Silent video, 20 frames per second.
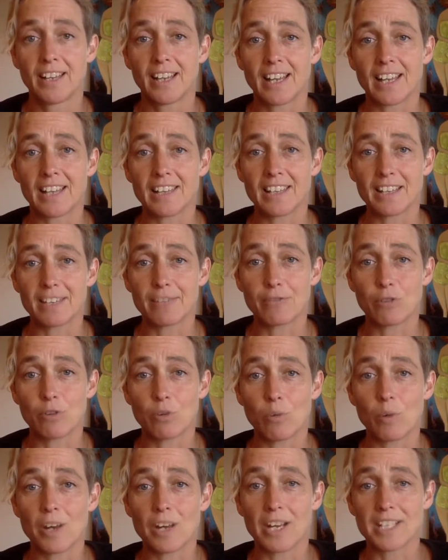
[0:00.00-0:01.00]
And
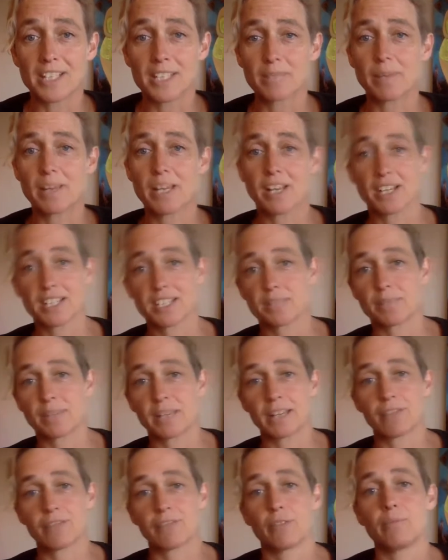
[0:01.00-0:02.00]
therefore, when I
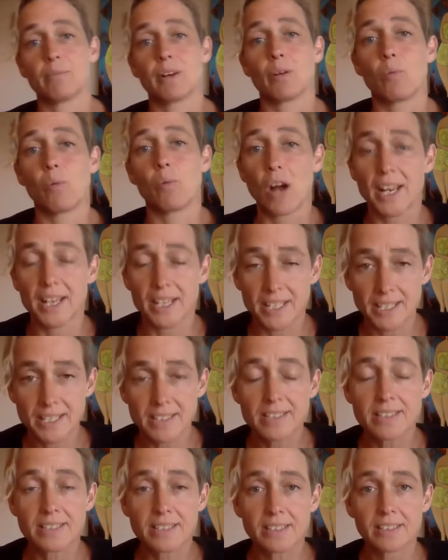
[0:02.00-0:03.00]
speak from my
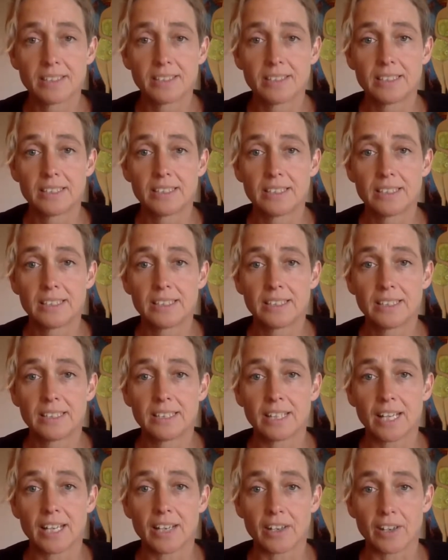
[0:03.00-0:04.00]
whiteness,
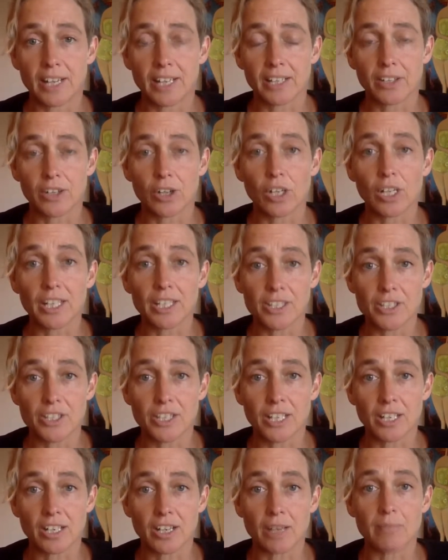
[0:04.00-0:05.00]
and I acknowledge
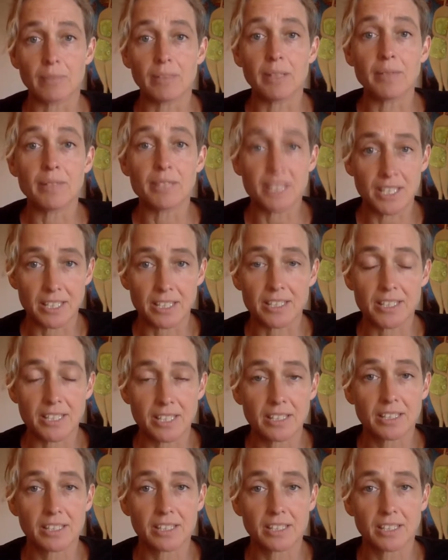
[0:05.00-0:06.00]
that I'm limited
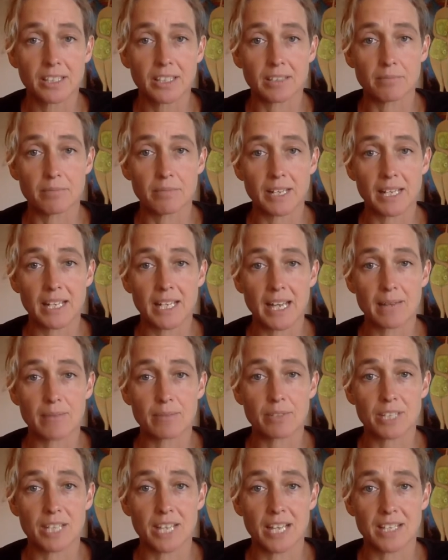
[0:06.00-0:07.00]
in being
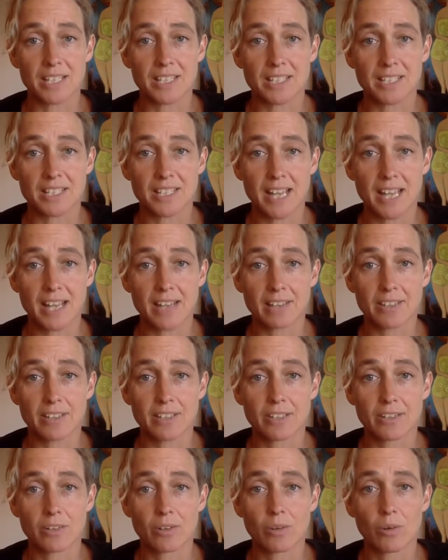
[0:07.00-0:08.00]
able to understand
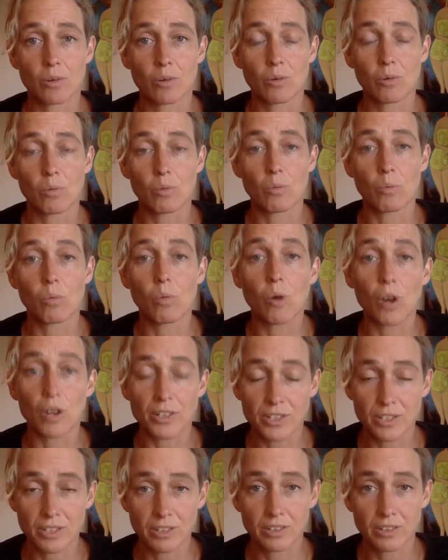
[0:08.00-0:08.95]
what